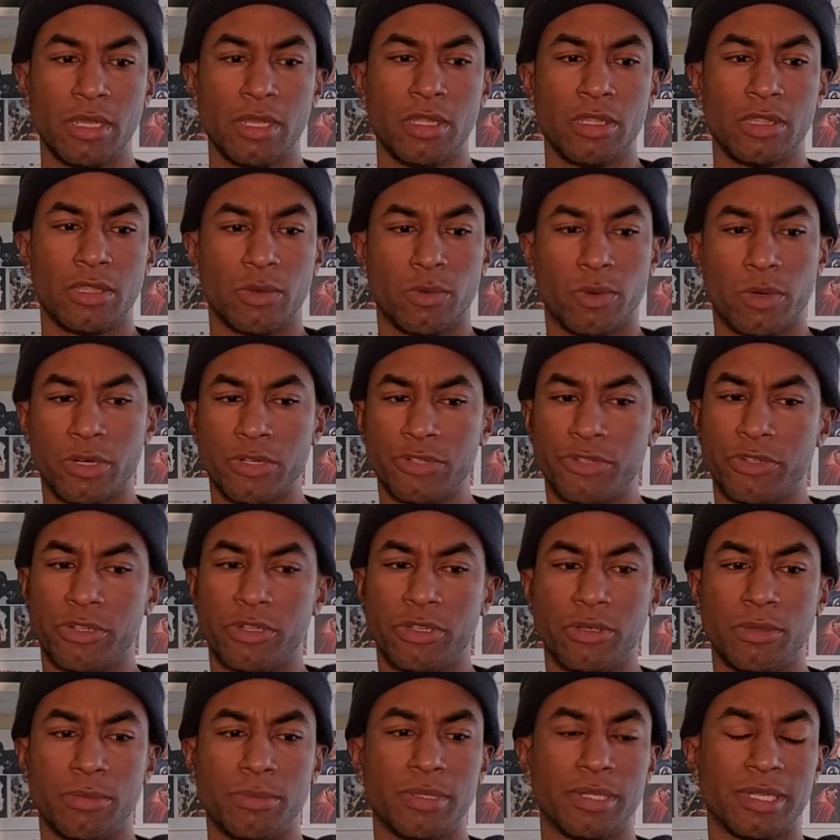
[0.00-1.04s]
The
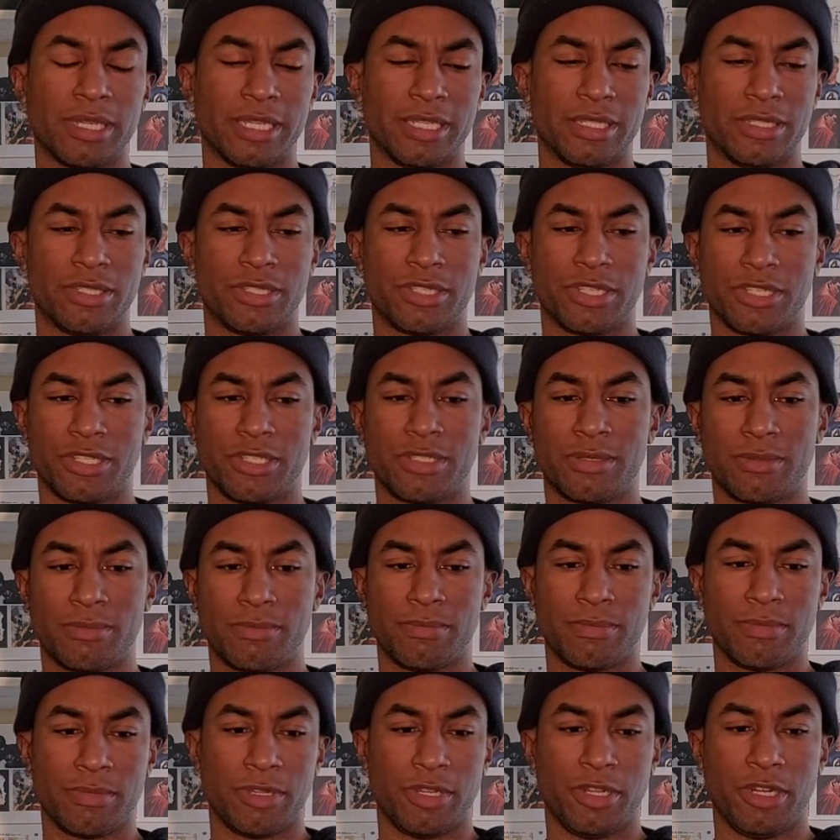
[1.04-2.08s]
wardrobe is just,
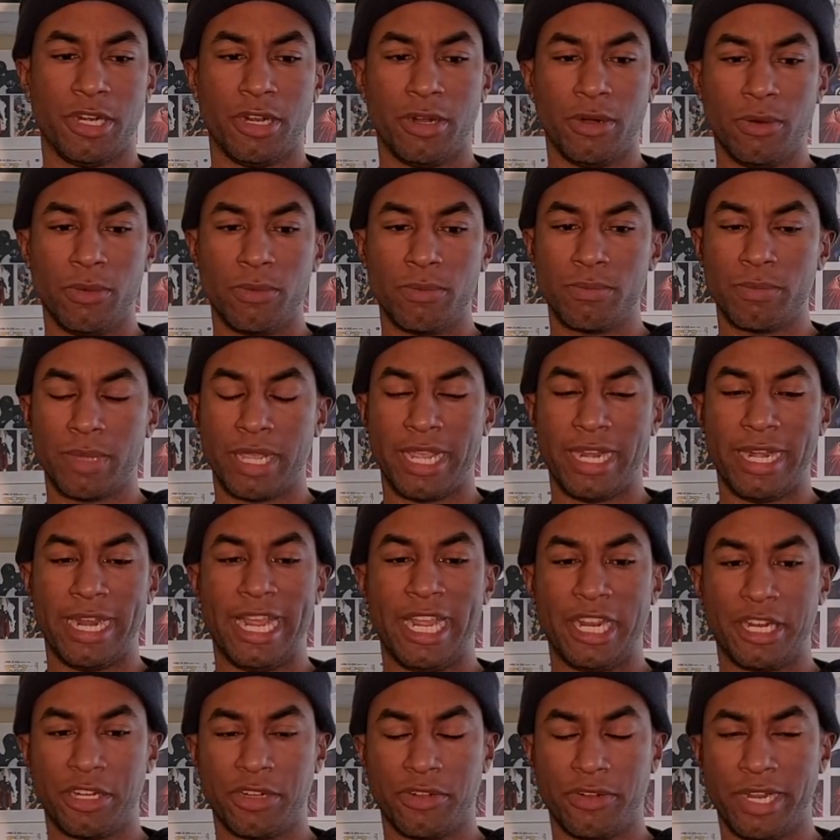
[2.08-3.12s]

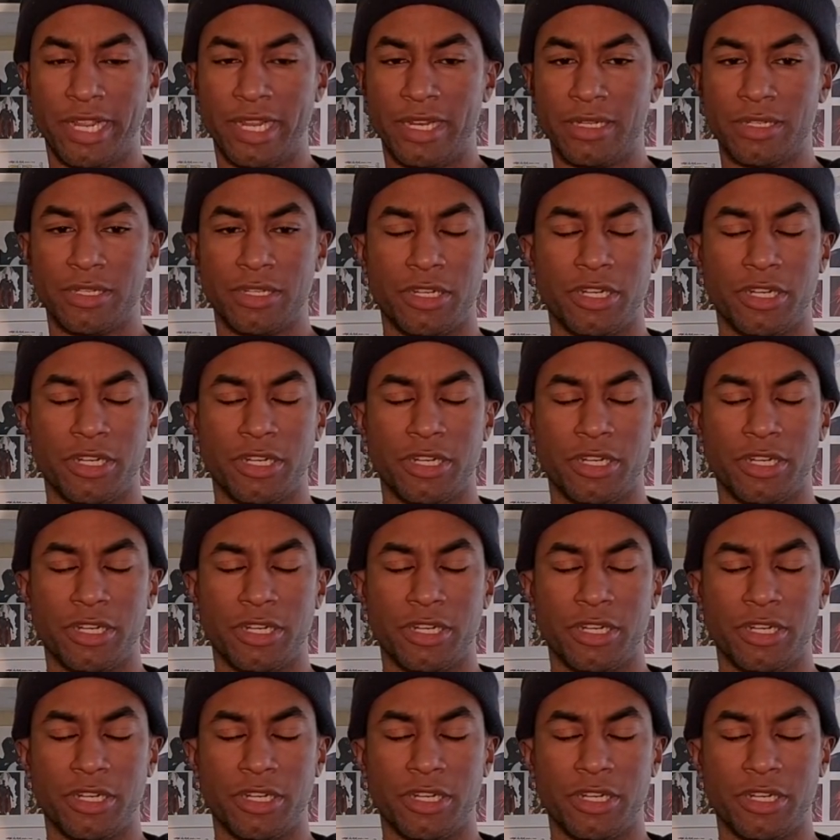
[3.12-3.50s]
inaccurate.